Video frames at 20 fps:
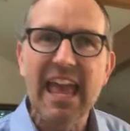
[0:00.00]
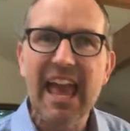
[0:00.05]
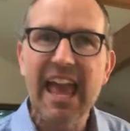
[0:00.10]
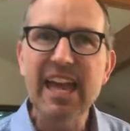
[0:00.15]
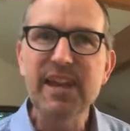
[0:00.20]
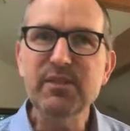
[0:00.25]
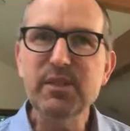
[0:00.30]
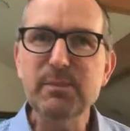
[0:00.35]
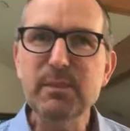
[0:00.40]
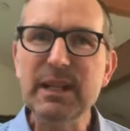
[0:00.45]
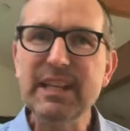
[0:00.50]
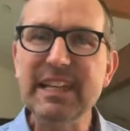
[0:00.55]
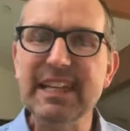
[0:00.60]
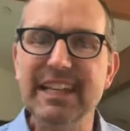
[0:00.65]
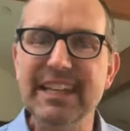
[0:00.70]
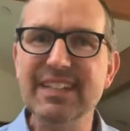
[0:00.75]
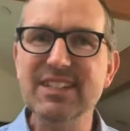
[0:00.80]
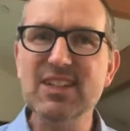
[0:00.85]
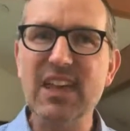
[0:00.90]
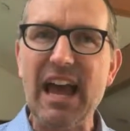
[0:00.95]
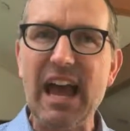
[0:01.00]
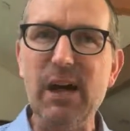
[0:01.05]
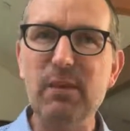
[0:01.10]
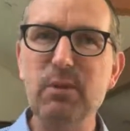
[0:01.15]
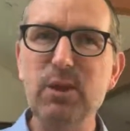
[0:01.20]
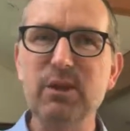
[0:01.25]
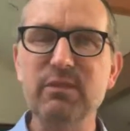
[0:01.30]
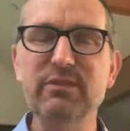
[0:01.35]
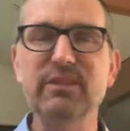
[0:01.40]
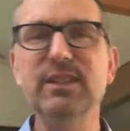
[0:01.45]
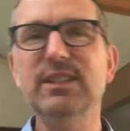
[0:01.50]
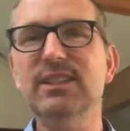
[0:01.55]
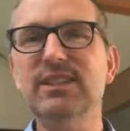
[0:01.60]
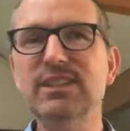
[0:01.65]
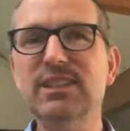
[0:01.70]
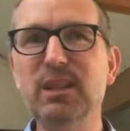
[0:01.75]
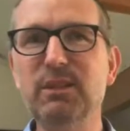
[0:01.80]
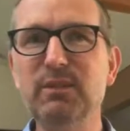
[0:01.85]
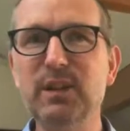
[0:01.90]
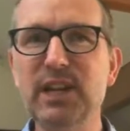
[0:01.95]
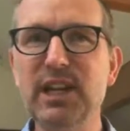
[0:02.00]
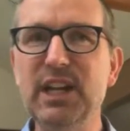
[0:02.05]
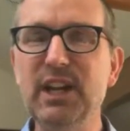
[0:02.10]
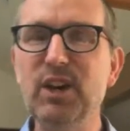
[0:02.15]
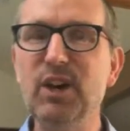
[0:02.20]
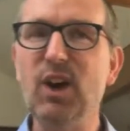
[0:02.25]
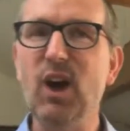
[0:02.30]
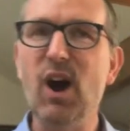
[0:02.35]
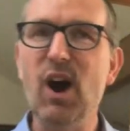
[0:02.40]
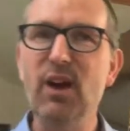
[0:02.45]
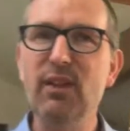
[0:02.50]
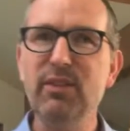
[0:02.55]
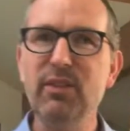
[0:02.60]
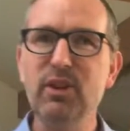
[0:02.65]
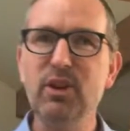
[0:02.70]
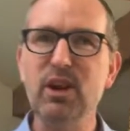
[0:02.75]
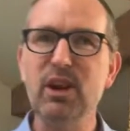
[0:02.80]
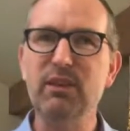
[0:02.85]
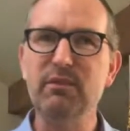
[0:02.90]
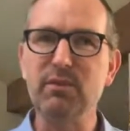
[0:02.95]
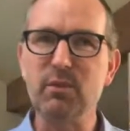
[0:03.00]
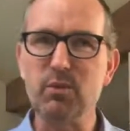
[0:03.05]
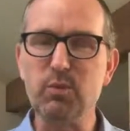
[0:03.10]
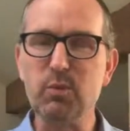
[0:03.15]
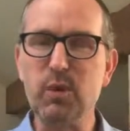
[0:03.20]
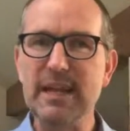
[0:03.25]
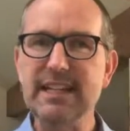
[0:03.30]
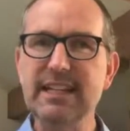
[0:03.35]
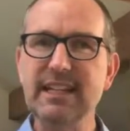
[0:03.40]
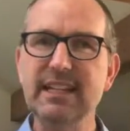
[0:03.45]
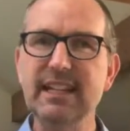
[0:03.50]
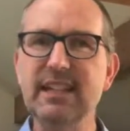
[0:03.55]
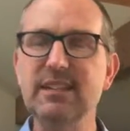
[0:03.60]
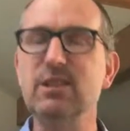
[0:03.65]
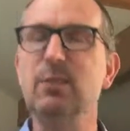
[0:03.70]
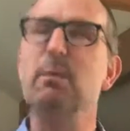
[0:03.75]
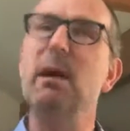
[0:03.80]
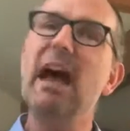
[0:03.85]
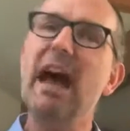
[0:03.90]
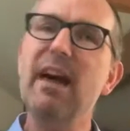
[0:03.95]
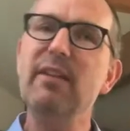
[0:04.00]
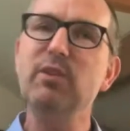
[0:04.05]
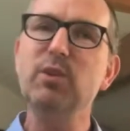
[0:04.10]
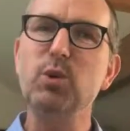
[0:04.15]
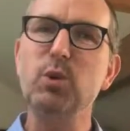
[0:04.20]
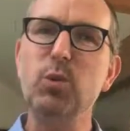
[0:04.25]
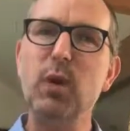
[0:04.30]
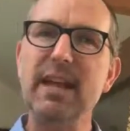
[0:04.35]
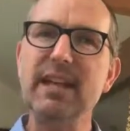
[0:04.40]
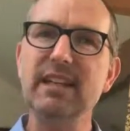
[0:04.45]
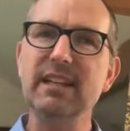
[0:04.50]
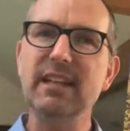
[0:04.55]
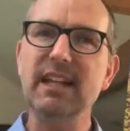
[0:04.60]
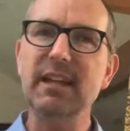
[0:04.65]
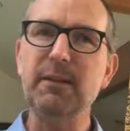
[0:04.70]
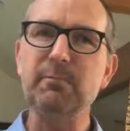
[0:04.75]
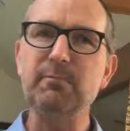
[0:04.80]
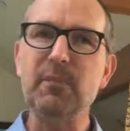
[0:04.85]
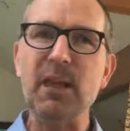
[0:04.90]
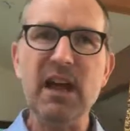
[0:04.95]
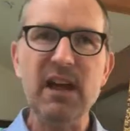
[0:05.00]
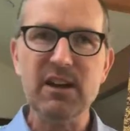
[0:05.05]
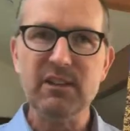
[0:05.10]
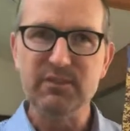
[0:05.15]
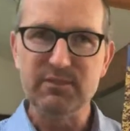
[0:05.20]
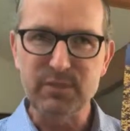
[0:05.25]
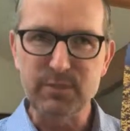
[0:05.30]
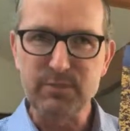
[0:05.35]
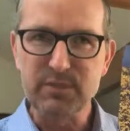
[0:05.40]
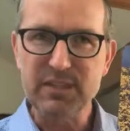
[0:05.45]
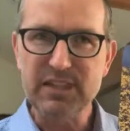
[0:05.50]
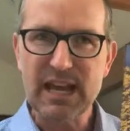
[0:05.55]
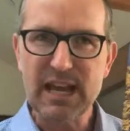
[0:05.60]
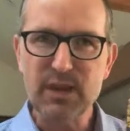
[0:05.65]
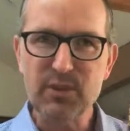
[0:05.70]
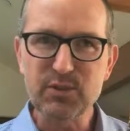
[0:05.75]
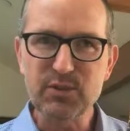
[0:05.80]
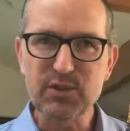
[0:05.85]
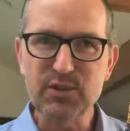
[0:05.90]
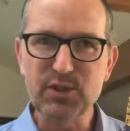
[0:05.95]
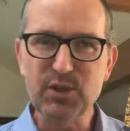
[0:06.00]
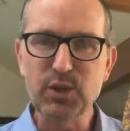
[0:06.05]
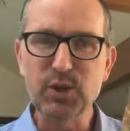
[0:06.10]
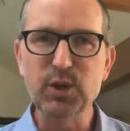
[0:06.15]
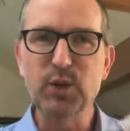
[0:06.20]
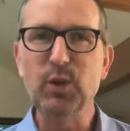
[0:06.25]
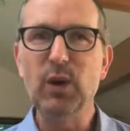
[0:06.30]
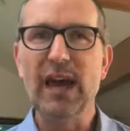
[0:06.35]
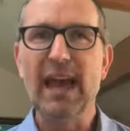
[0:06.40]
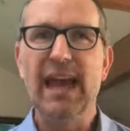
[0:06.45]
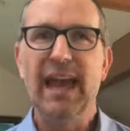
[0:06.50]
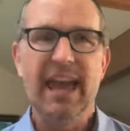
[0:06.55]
Hey everybody, it's Albert Flynn DeSilver here, author of Writing as a Path to Awakening from Sounds True.